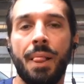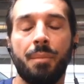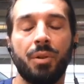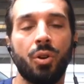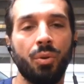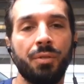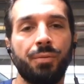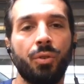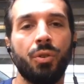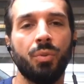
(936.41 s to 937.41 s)
But going
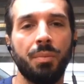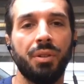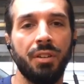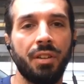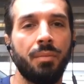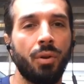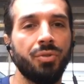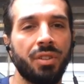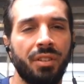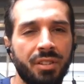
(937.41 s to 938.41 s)
forward, we believe that
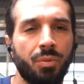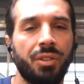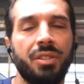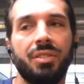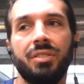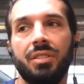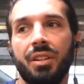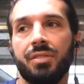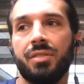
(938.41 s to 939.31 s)
most, and that's what the SEC I